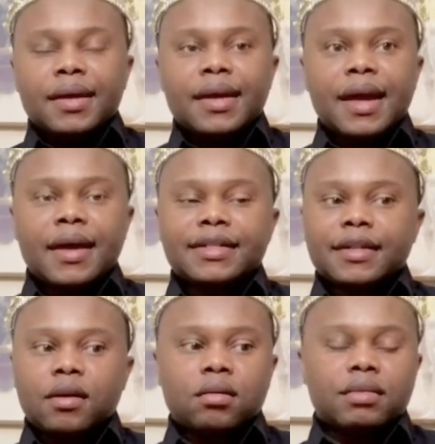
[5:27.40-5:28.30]
yeah,
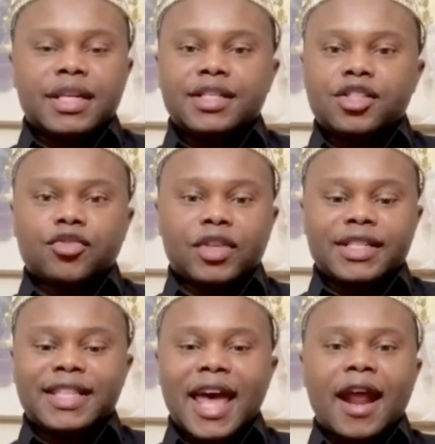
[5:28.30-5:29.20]
so it's just really
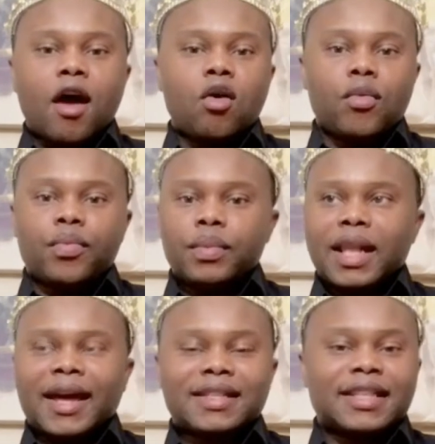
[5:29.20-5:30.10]
sad. I hope,
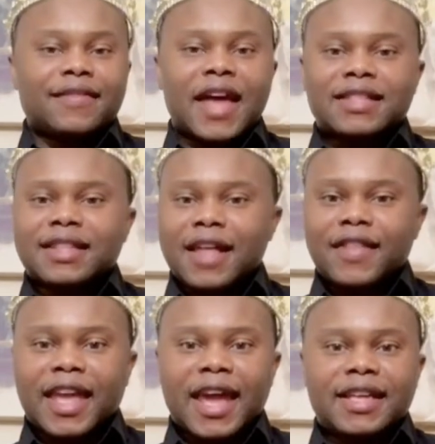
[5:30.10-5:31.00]
like I say, that's not
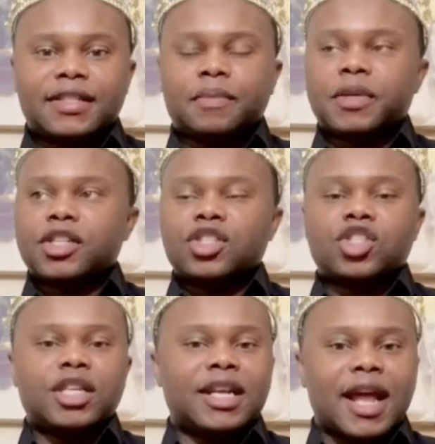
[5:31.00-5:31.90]
the case because
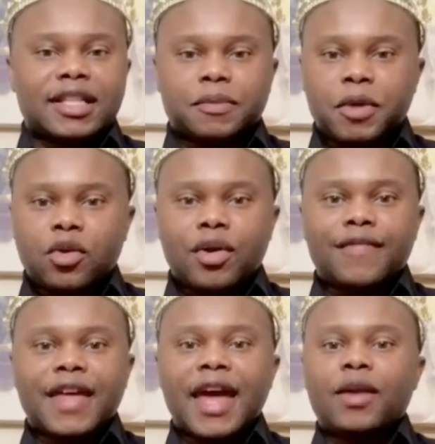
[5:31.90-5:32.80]
she did not speak
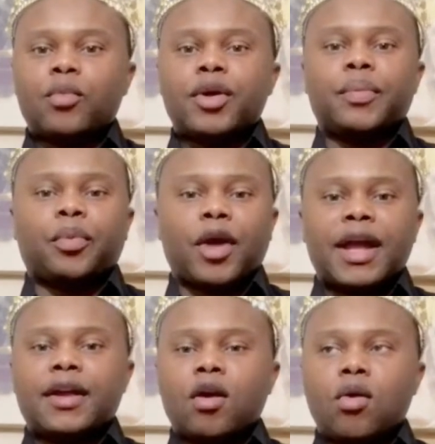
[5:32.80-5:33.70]
on that. And we
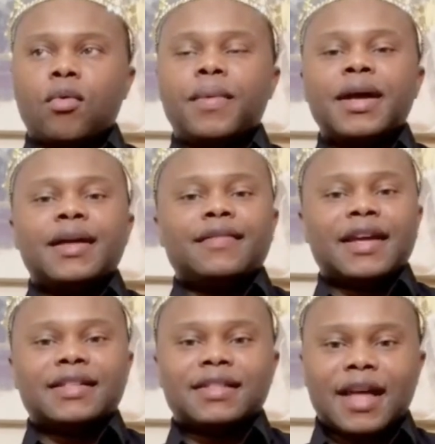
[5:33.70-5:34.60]
pray and hope
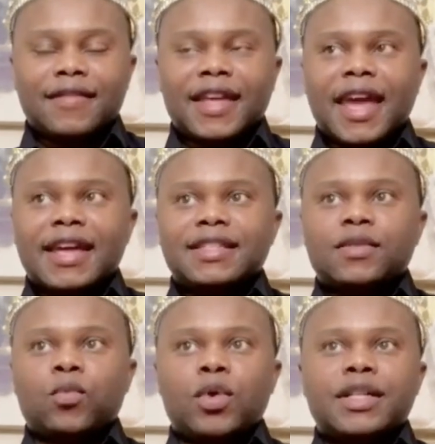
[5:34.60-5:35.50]
that is not the
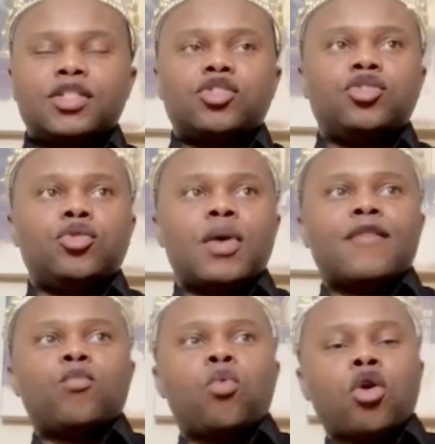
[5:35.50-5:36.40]
case. Once you
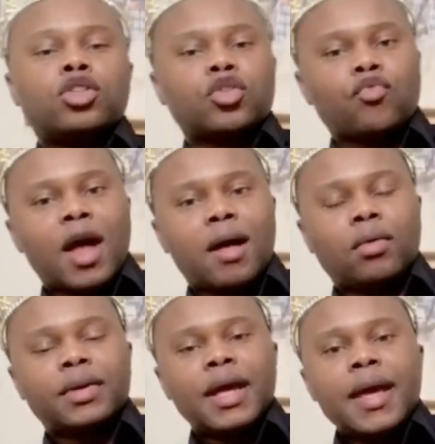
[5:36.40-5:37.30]
have worked
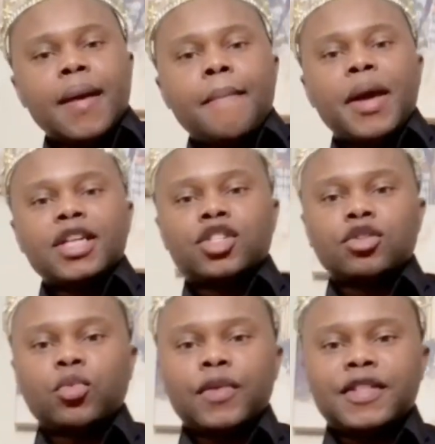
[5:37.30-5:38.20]
around
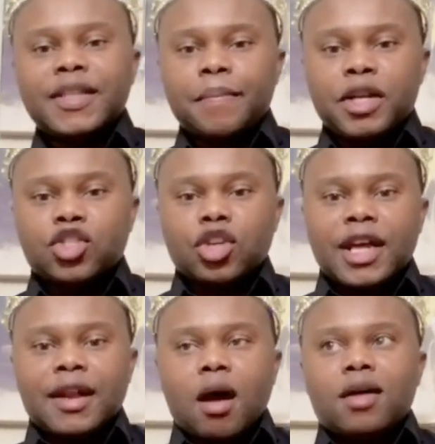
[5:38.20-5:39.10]
patients with dementia
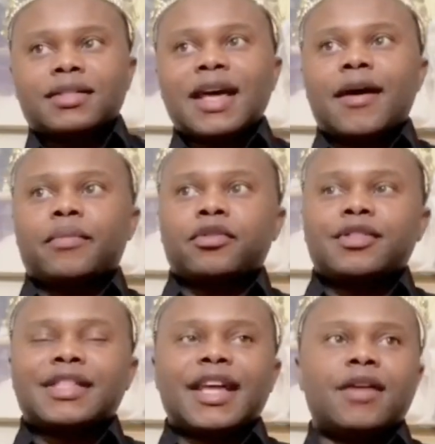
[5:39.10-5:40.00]
and
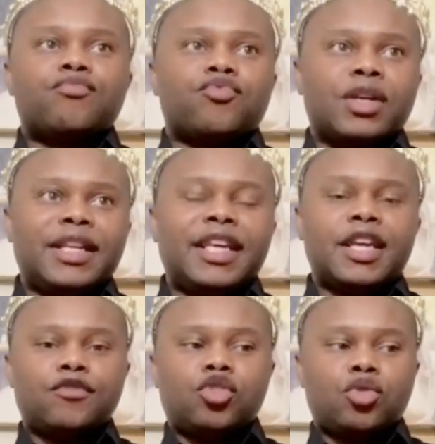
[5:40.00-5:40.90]
Alzheimer's, it really
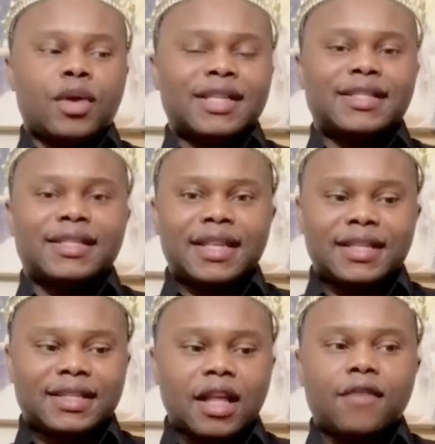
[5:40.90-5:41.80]
gives you a
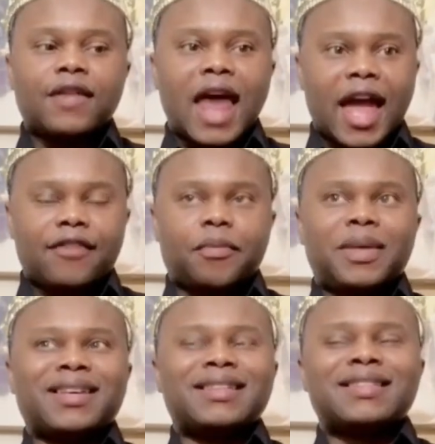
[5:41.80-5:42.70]
sense of life
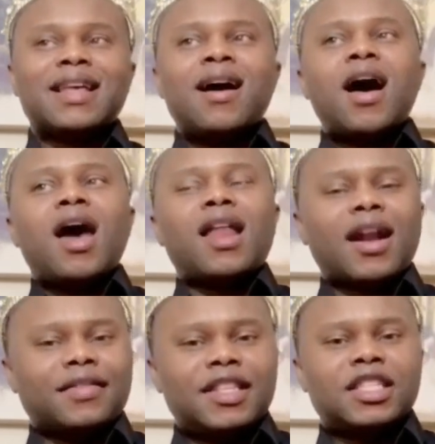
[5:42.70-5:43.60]
because a
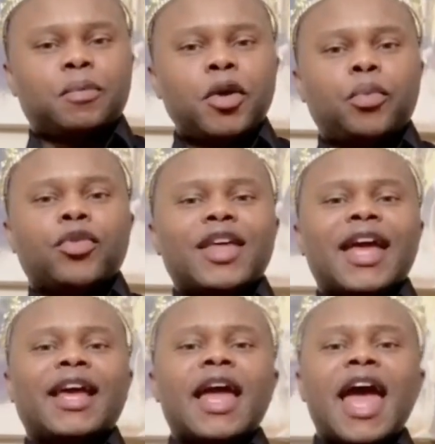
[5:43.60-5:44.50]
lot of these people
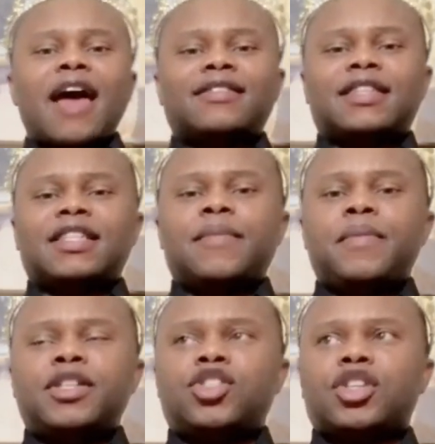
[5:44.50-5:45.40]
that has the
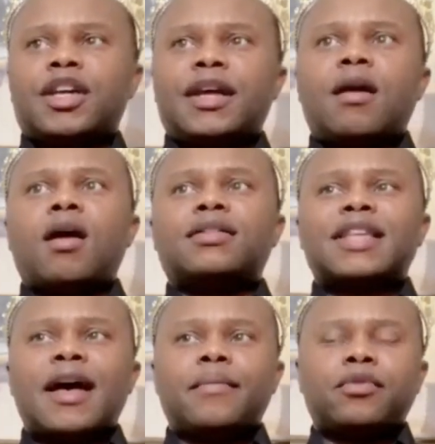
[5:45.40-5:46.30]
dementia and
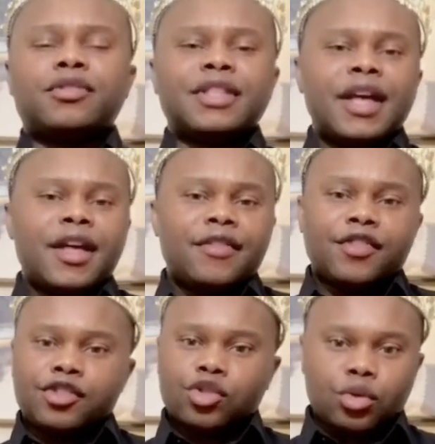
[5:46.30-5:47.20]
Alzheimer's,
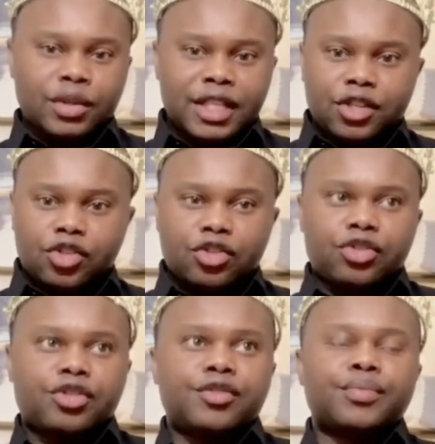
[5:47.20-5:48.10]
they're school
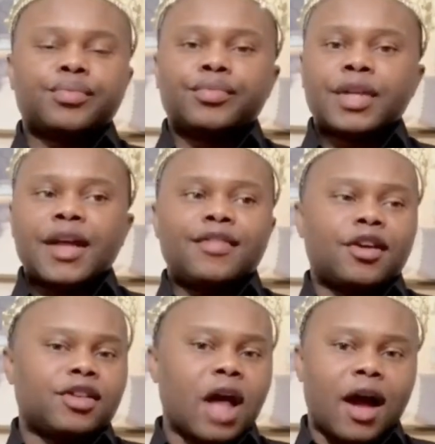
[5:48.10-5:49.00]
teachers,
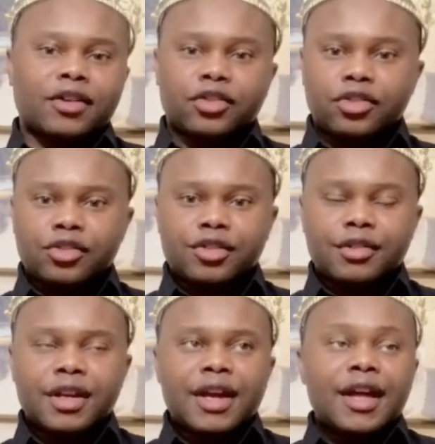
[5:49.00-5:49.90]
they're
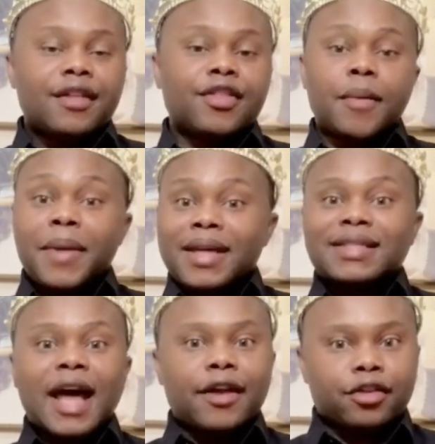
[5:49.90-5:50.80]
doctors, they're
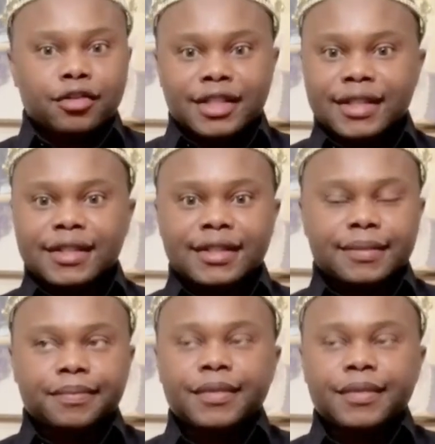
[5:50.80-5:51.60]
bedside nurses,